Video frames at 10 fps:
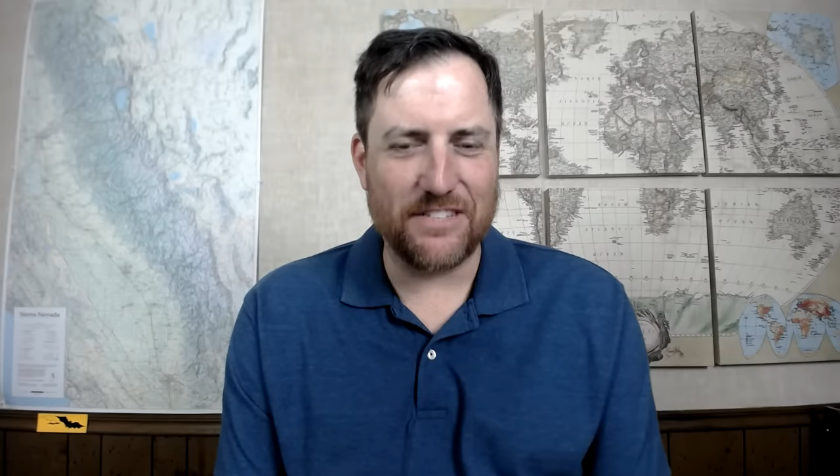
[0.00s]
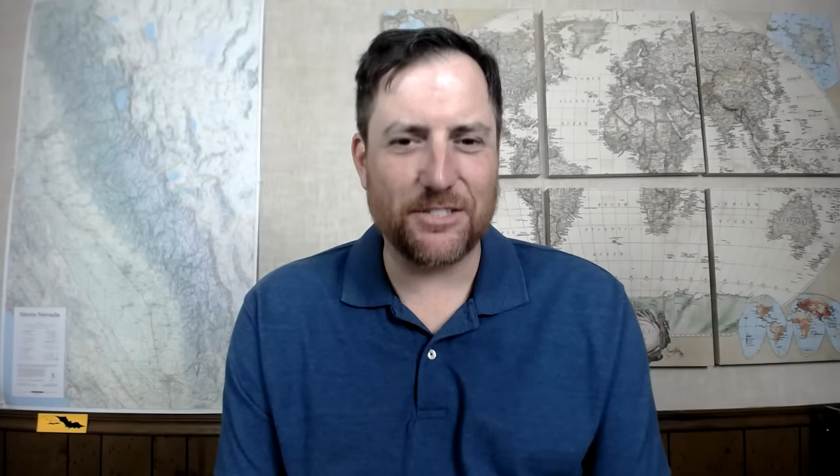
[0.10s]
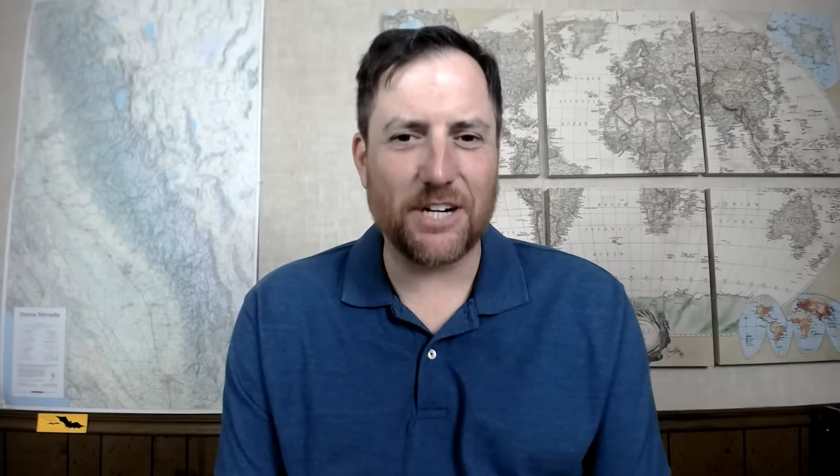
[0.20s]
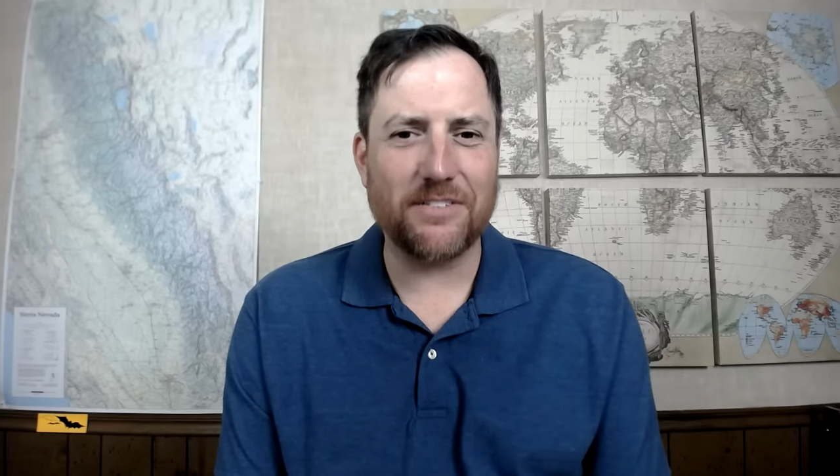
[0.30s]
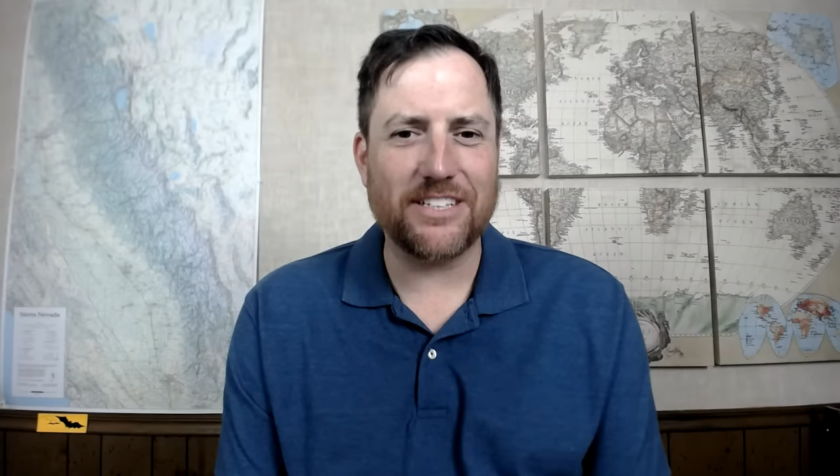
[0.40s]
and
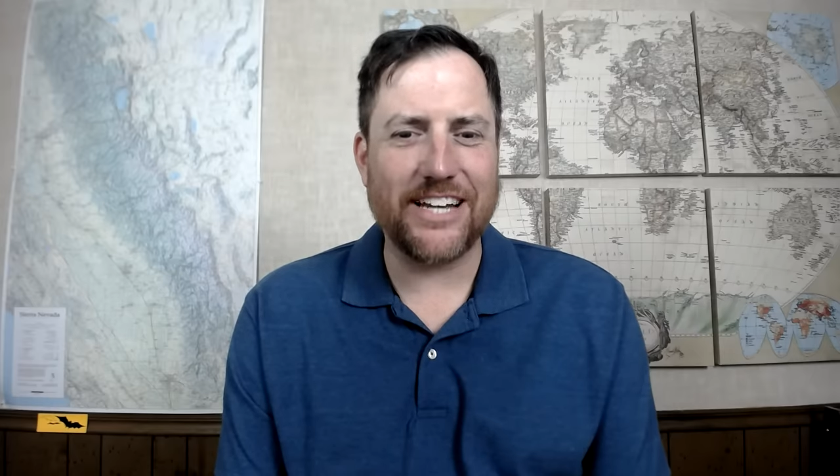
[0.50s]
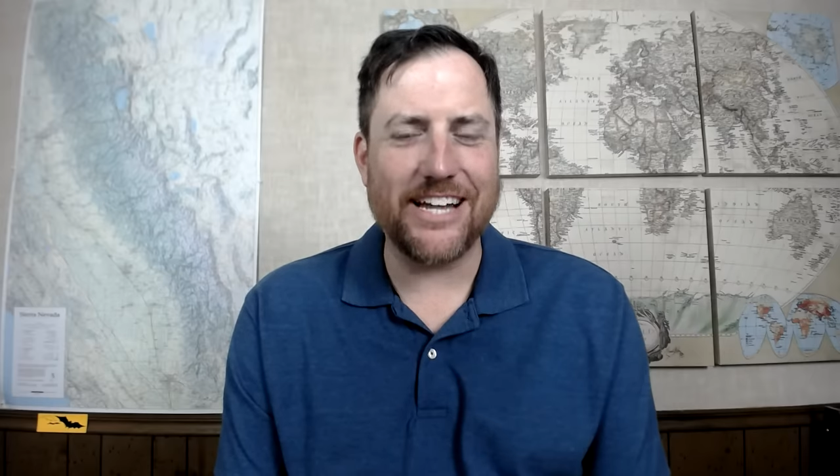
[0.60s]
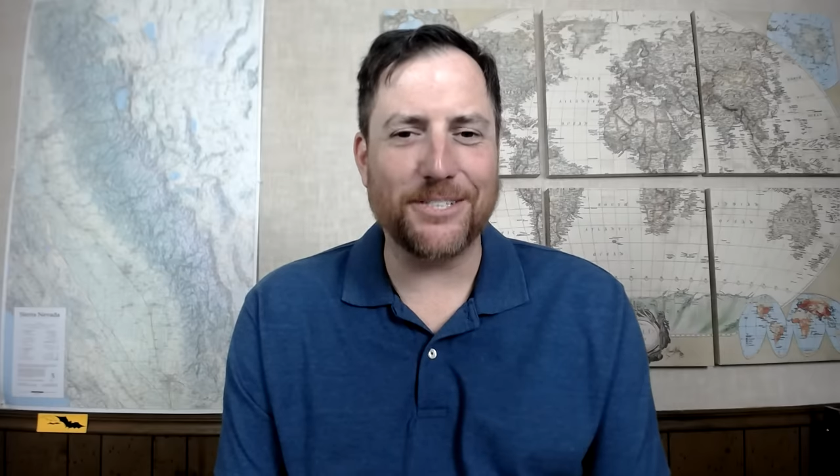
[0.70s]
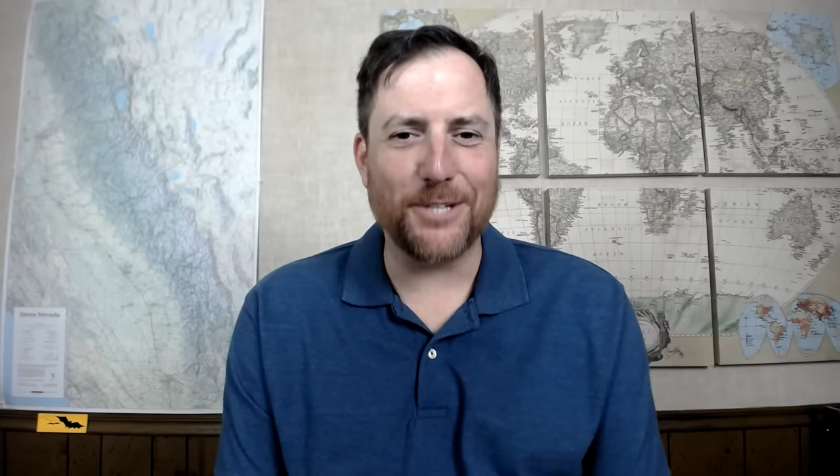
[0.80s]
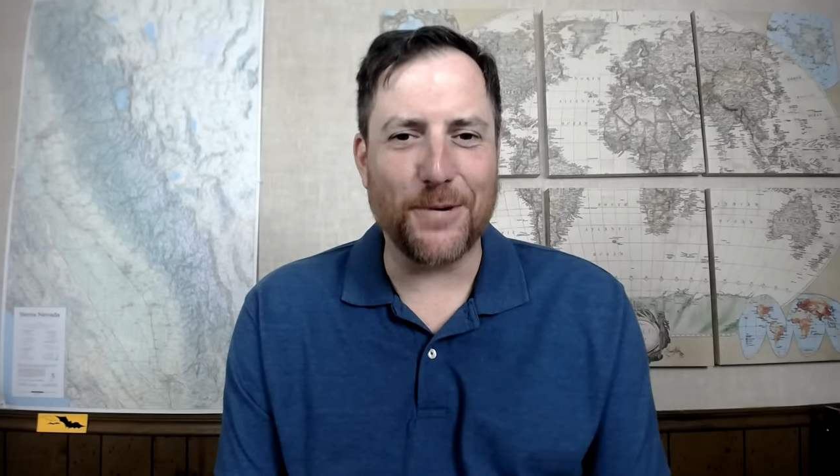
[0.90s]
if you've driven
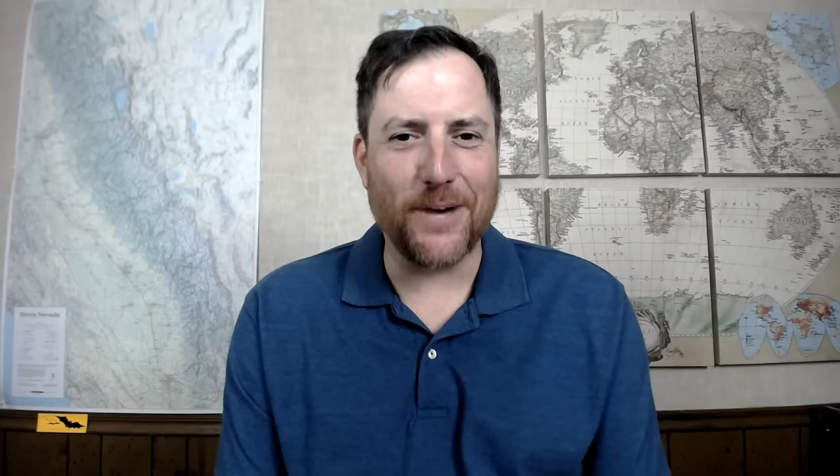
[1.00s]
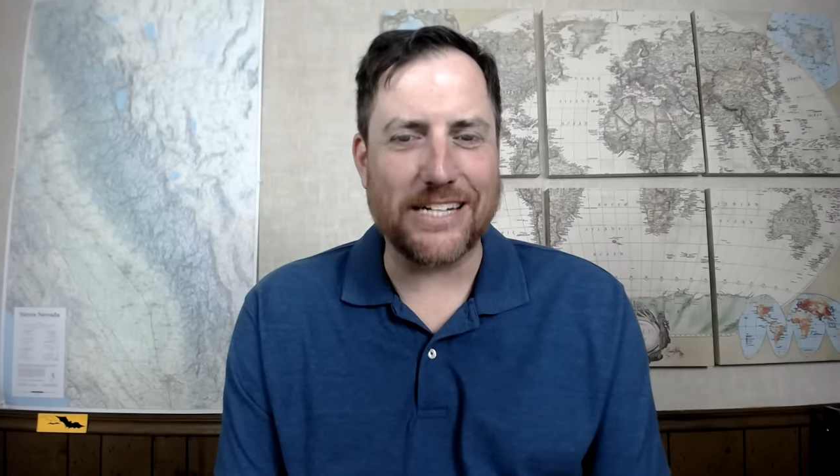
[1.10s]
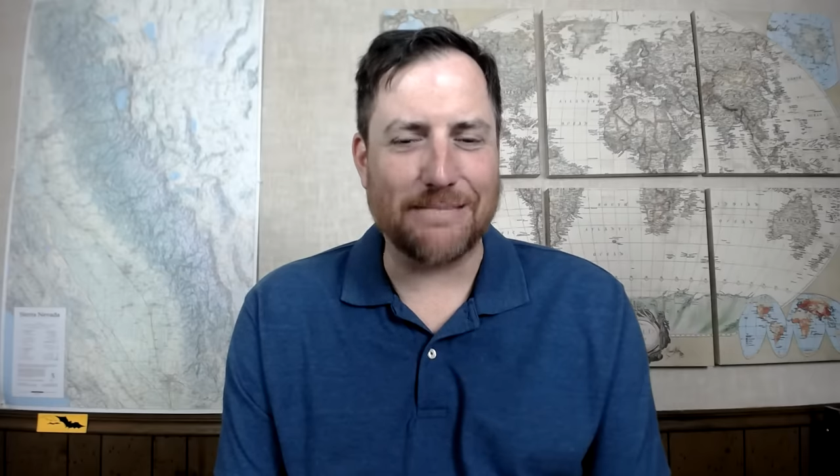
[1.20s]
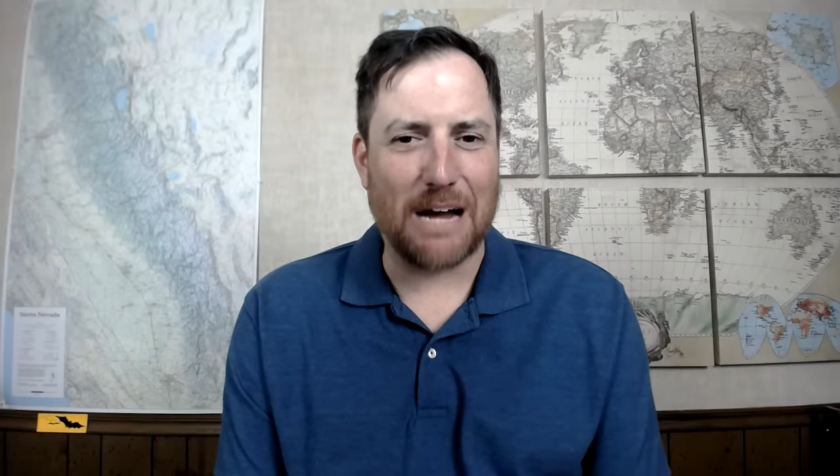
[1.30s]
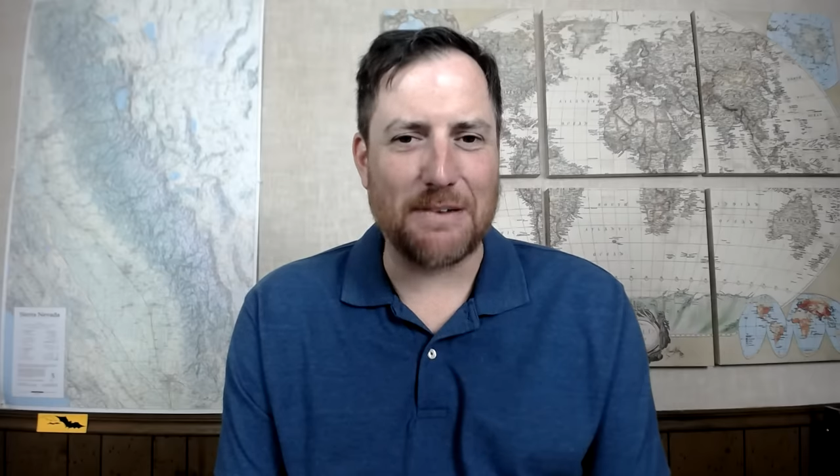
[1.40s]
in the eastern
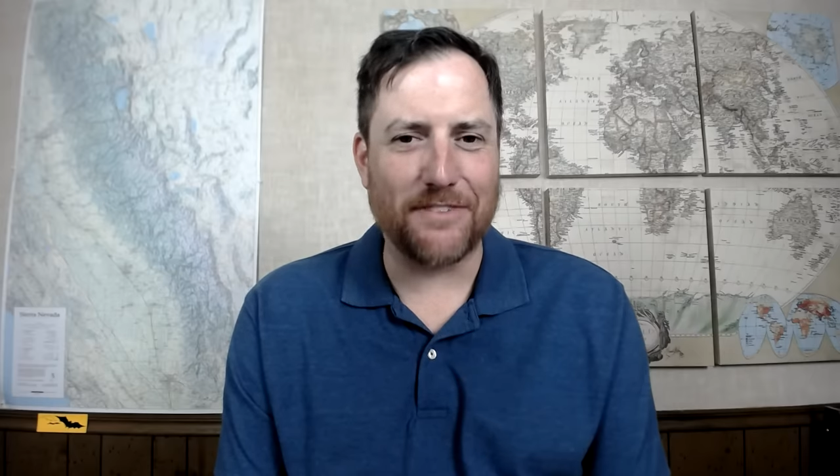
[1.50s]
U S,